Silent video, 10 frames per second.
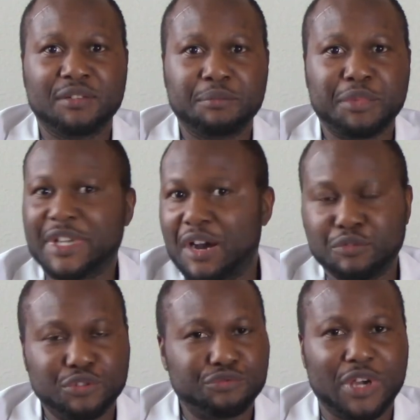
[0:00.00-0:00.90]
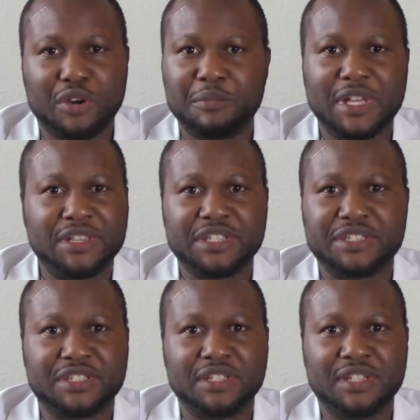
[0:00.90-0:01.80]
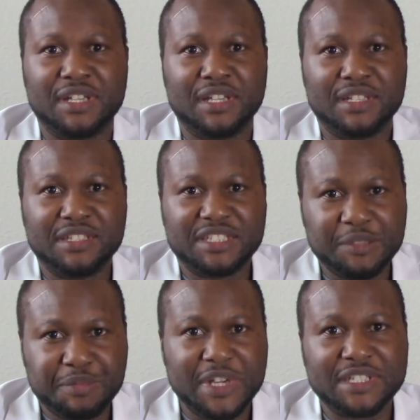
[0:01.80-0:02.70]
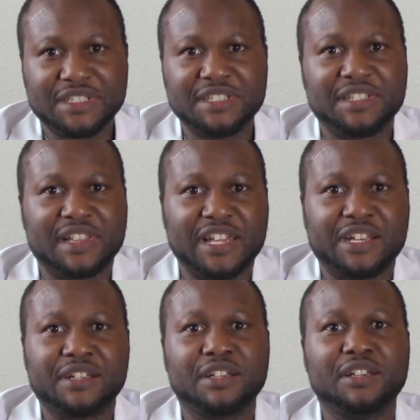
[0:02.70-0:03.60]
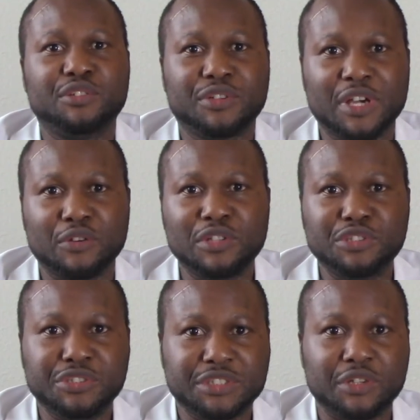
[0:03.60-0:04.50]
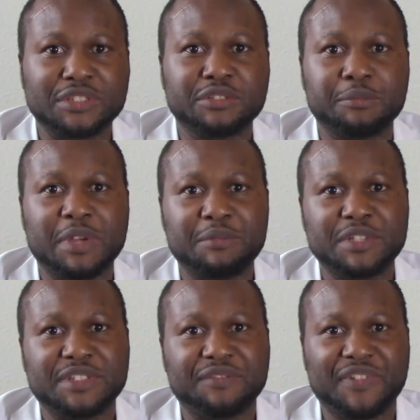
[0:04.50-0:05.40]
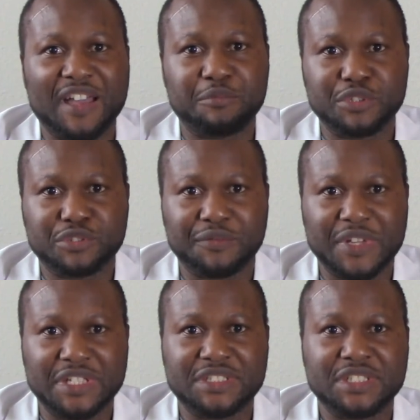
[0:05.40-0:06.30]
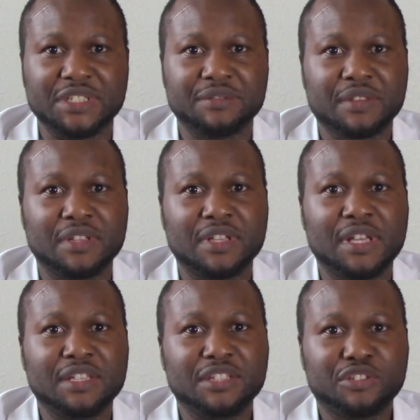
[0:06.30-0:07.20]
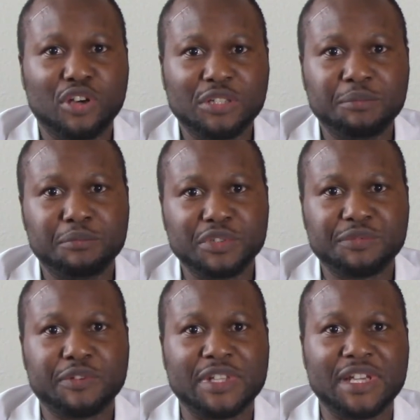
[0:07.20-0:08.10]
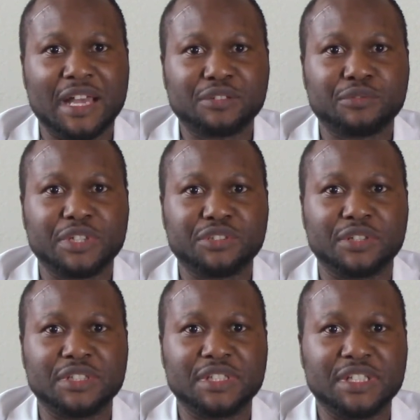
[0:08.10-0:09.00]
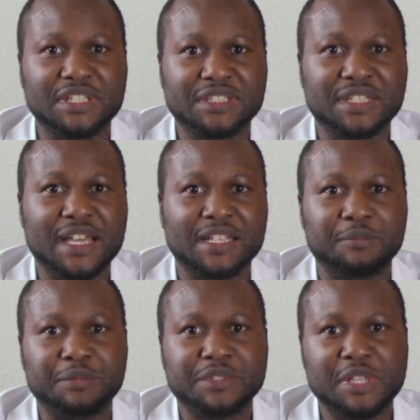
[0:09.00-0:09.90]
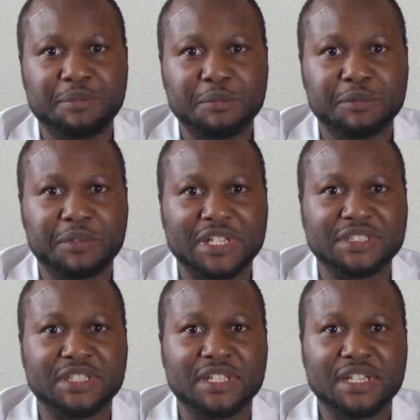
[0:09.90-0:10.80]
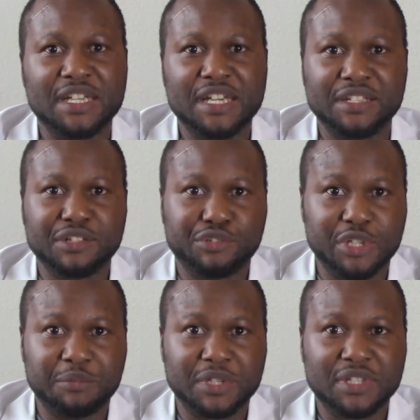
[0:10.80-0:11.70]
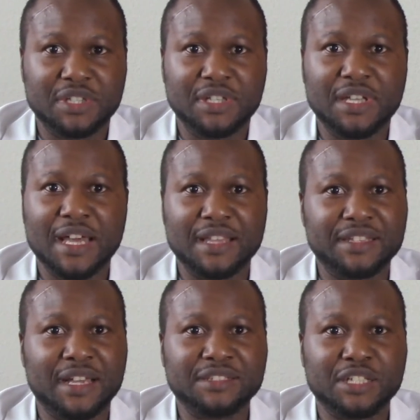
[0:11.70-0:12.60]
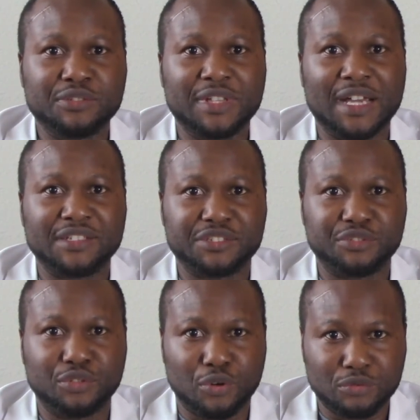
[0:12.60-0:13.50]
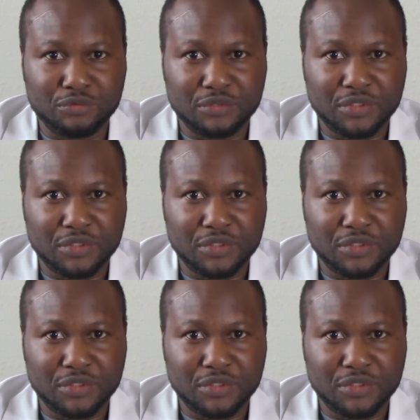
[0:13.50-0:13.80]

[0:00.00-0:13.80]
But I wouldn't recommend this. The CPSC is clear. You can only use it until the baby is 5 months of age. The third most frequently asked question is, can the sleeper be placed in a crib? And the answer to that is no.